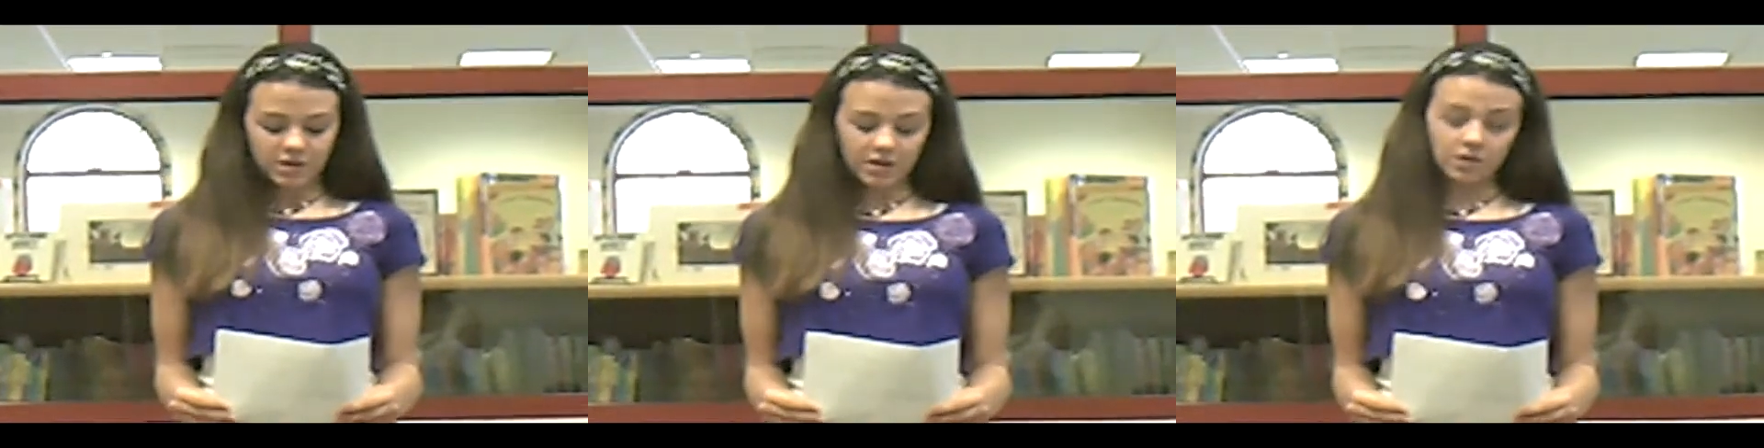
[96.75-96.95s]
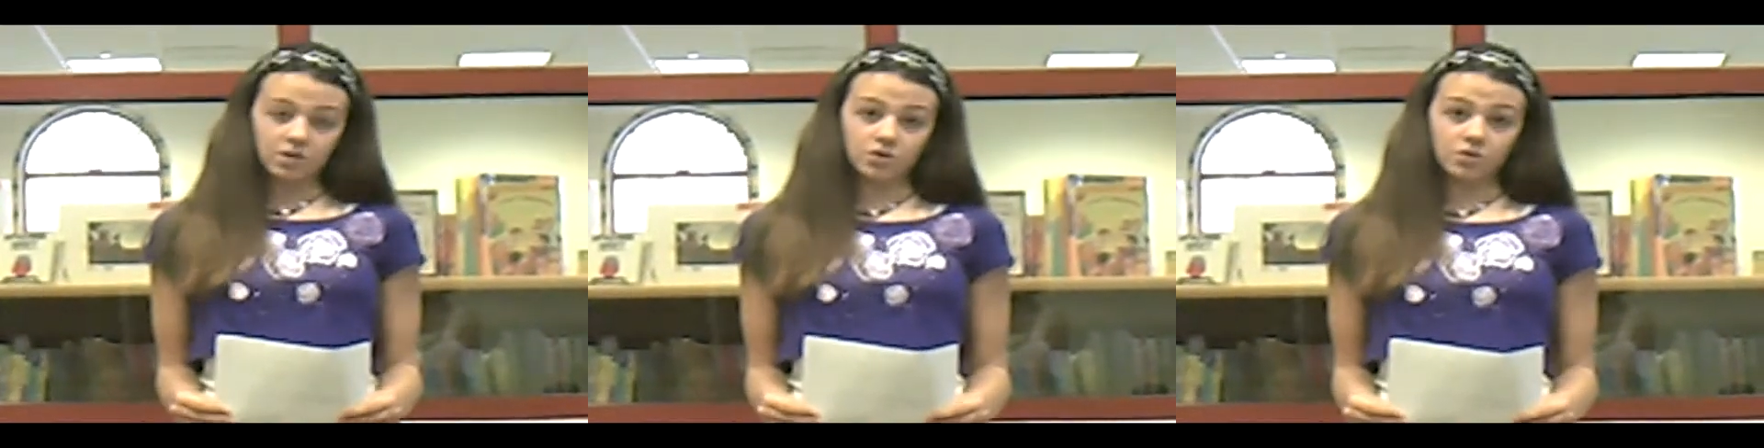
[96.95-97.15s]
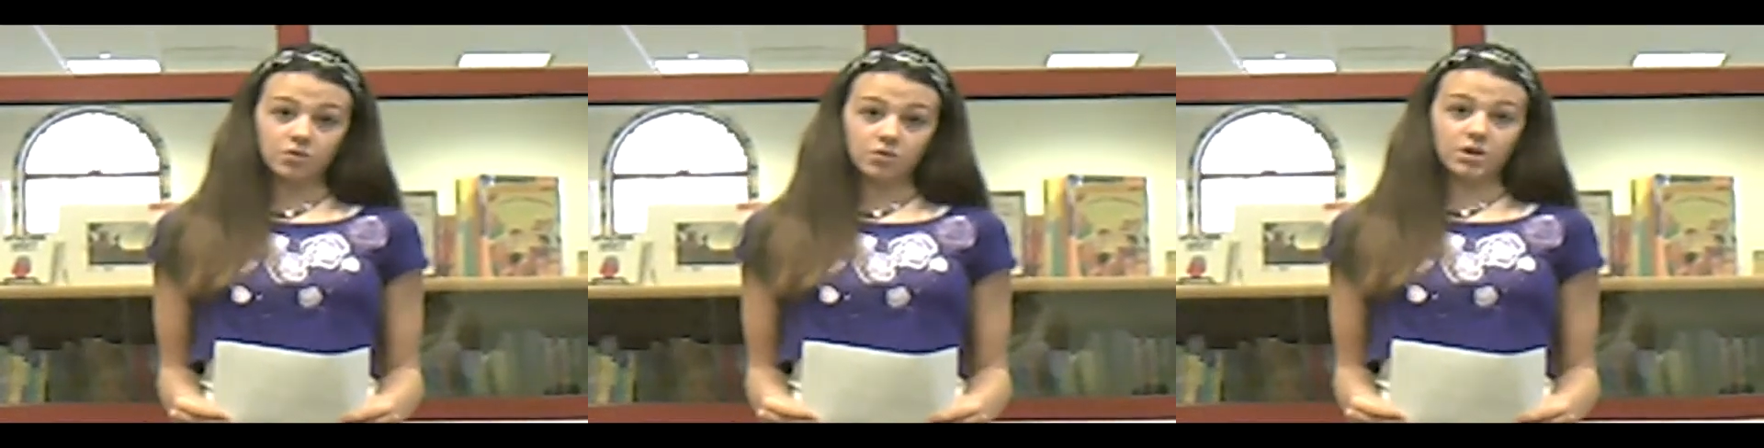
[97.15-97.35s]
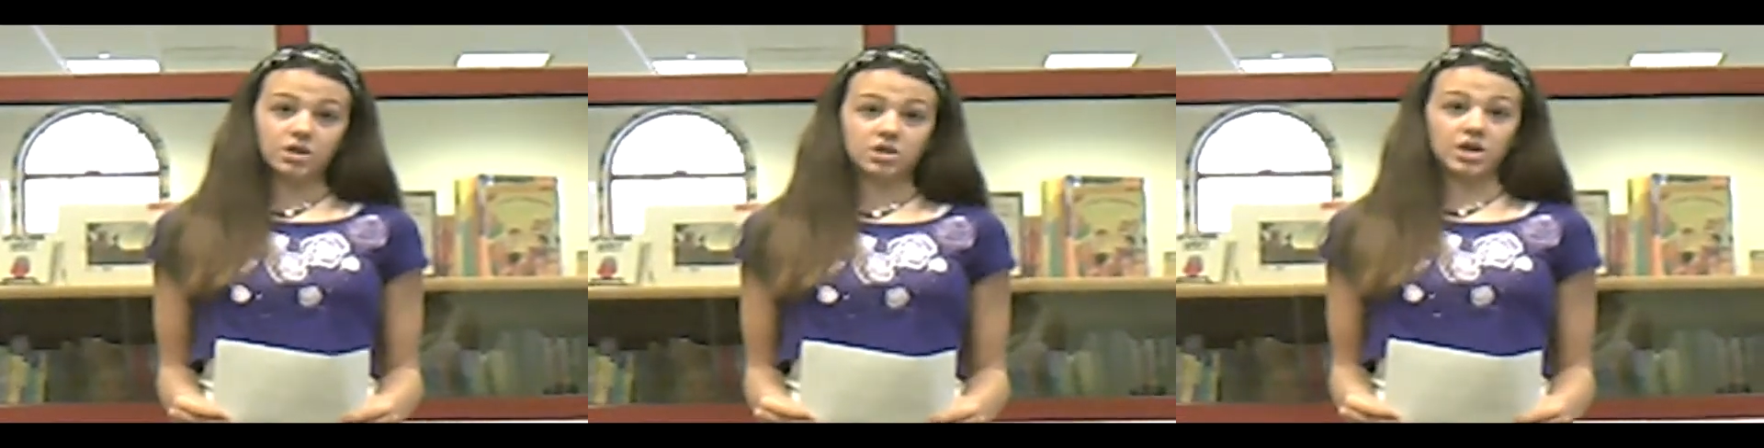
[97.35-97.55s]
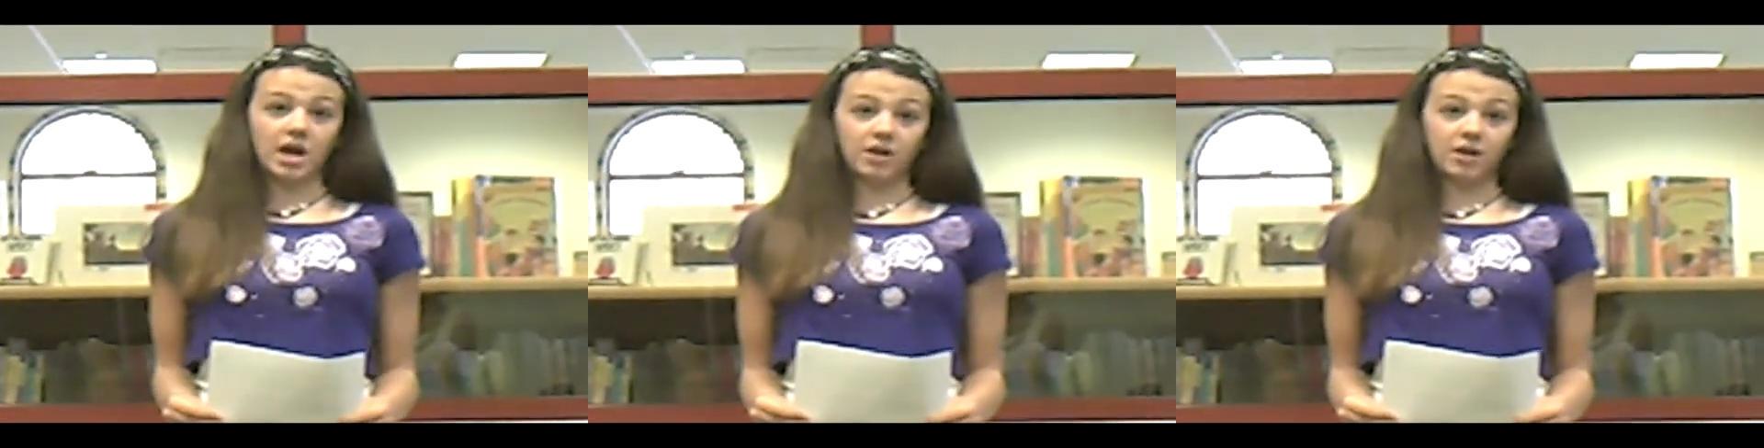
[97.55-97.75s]
include
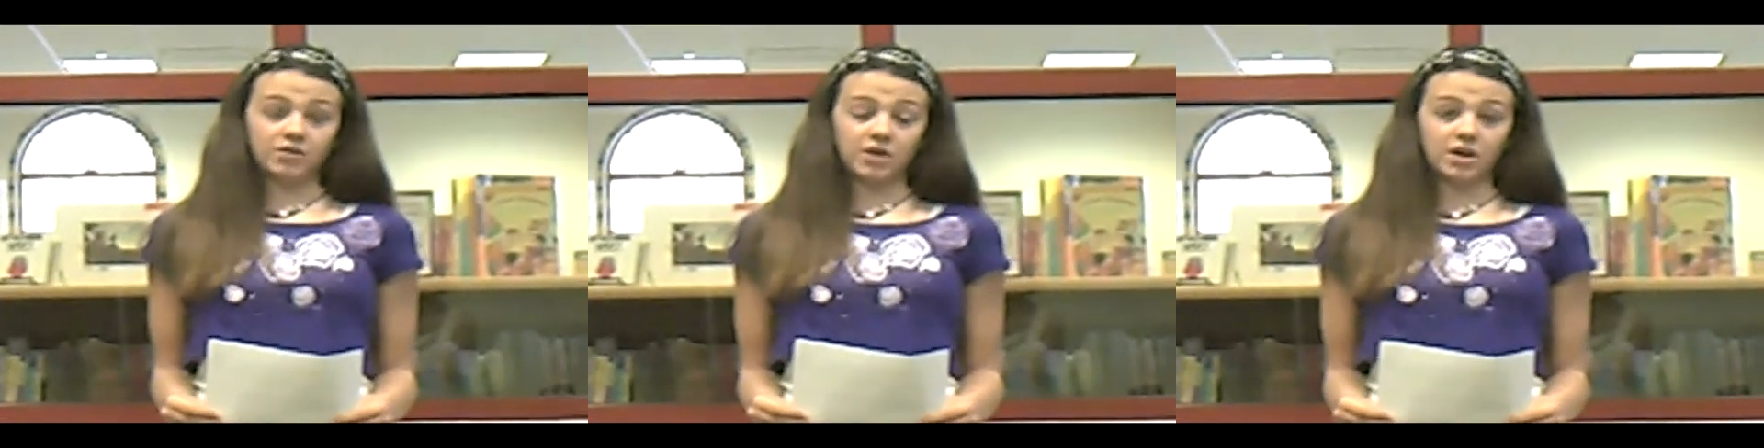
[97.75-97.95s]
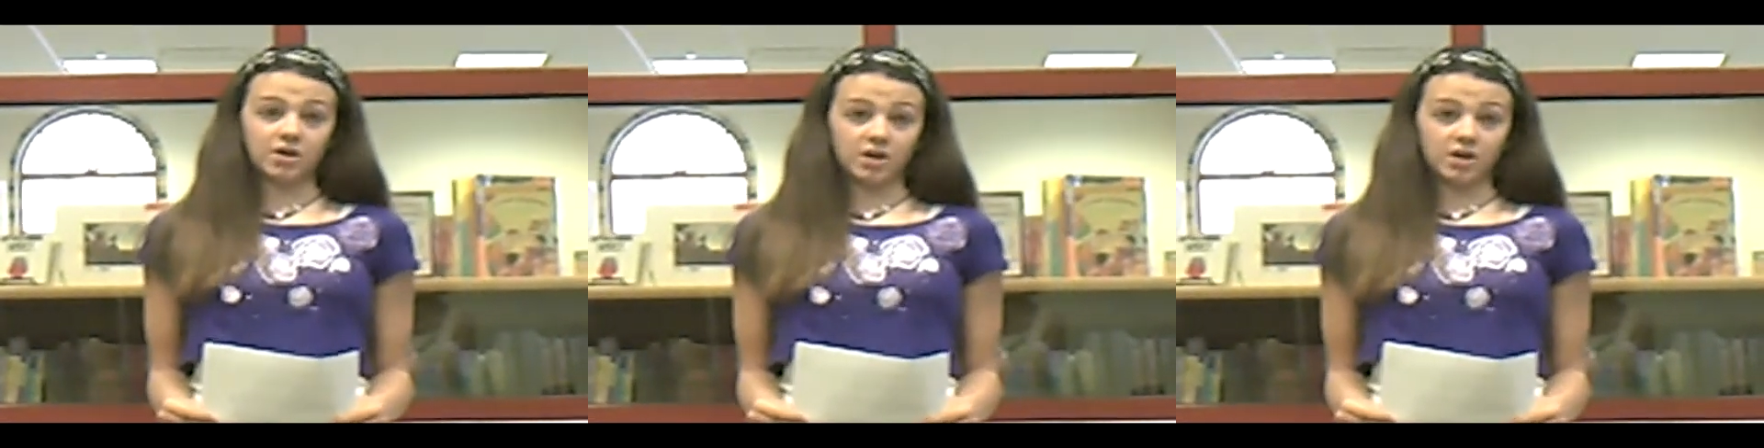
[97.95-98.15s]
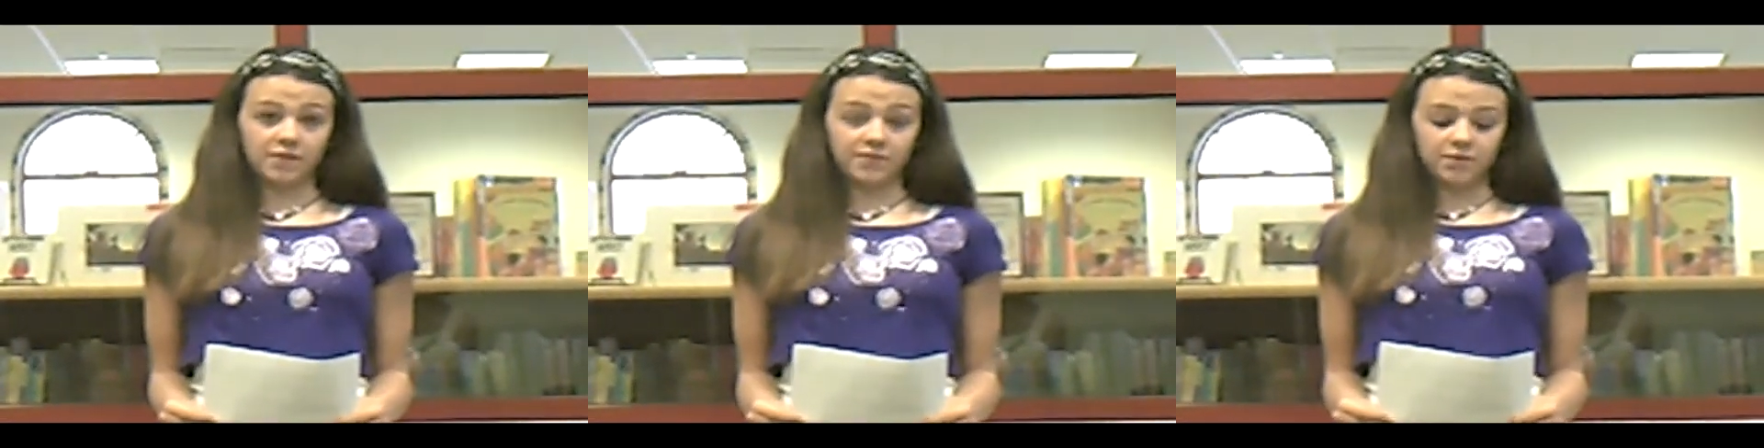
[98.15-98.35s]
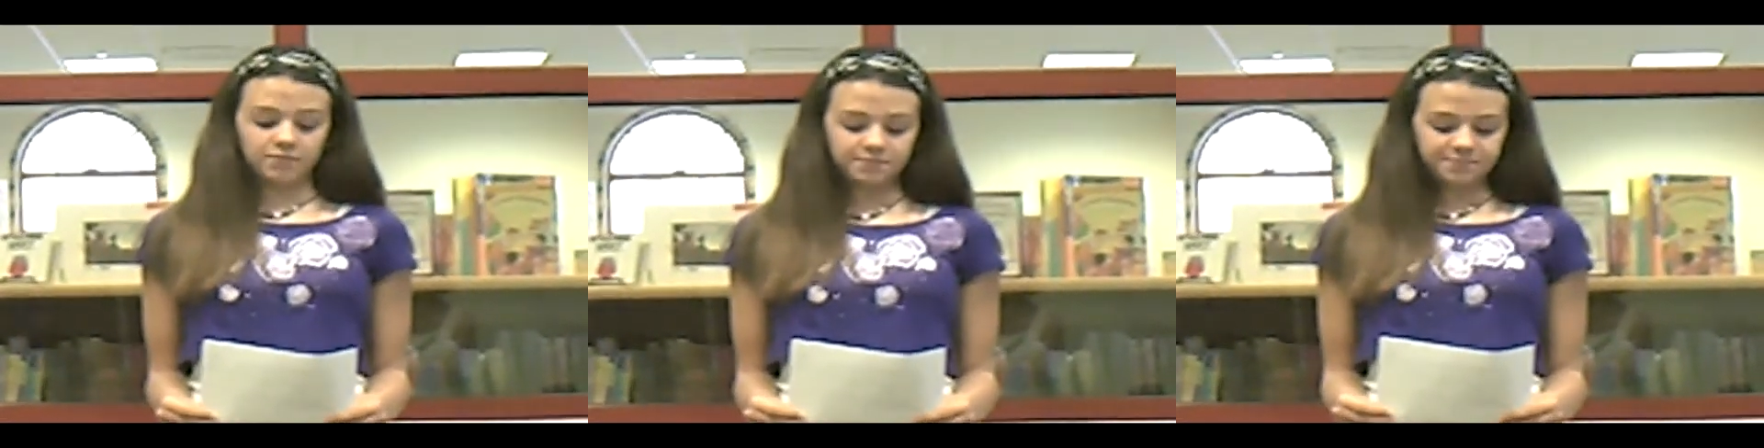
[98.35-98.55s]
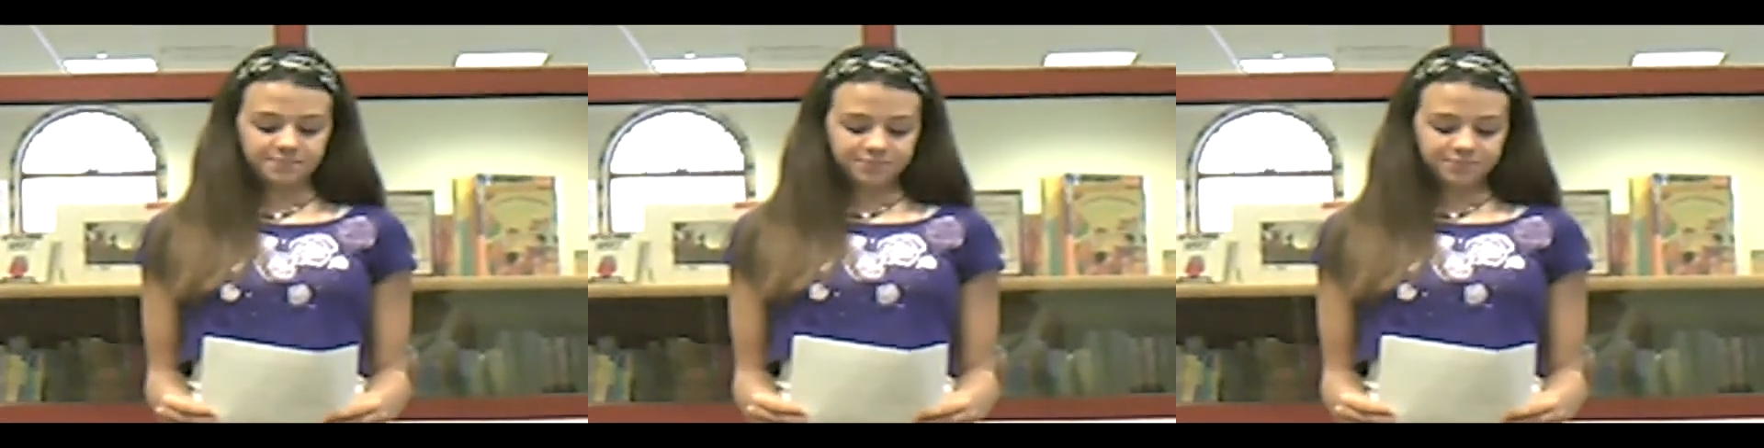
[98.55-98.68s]
a child caregiver.